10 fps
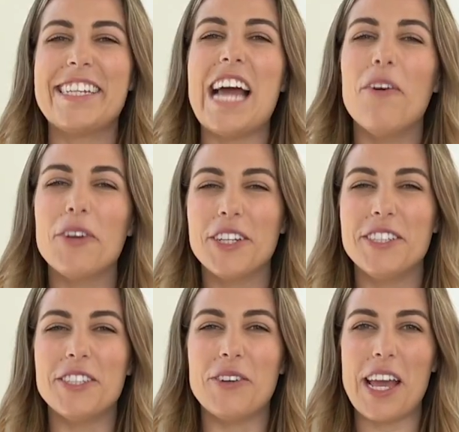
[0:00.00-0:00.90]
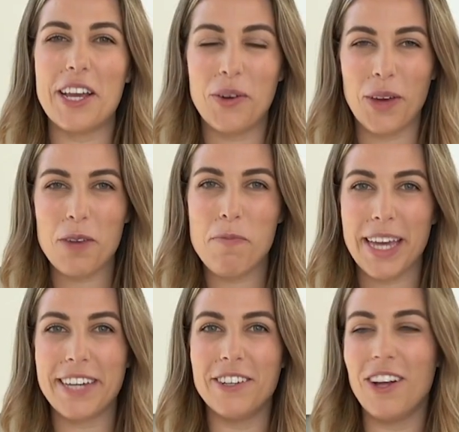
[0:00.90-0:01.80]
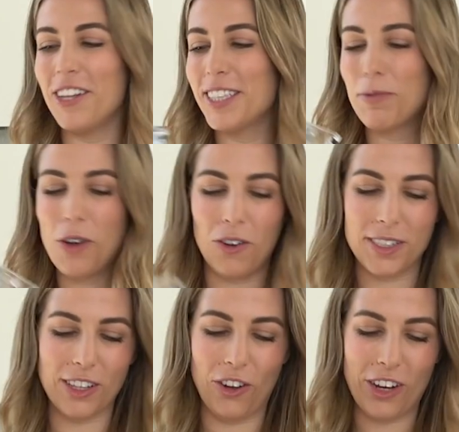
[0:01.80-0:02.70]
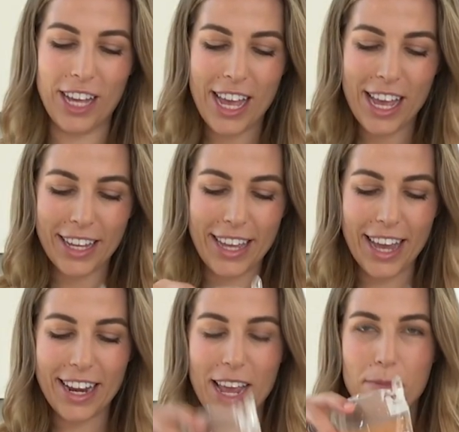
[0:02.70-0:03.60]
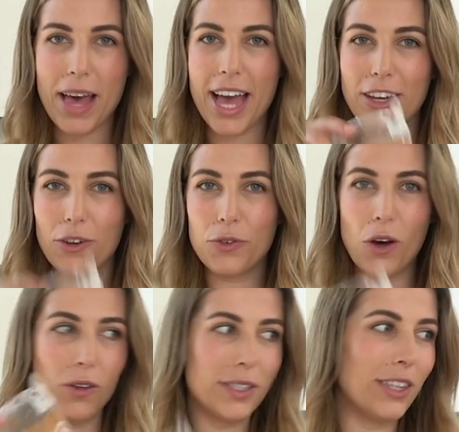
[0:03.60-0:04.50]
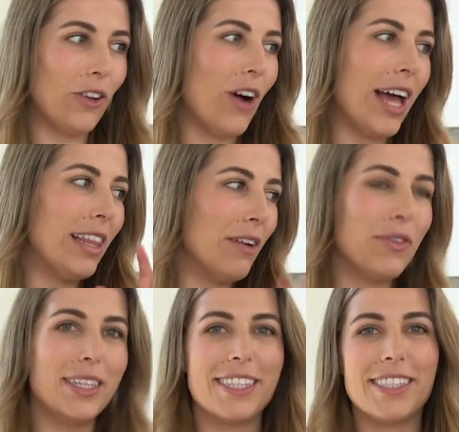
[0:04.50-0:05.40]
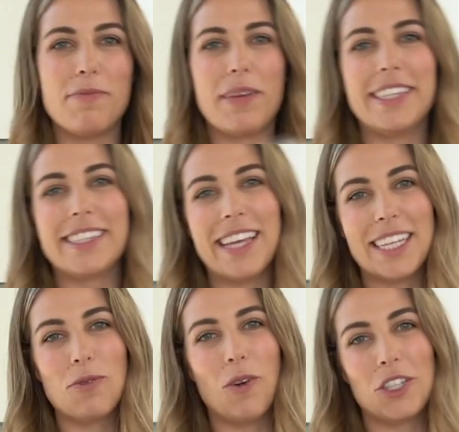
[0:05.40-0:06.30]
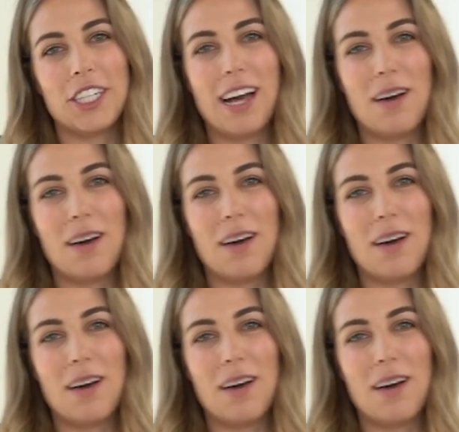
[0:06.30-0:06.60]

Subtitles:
Now we're gonna do a quick pickle on some coleslaw. Get a bag of coleslaw. I love this because it means less washing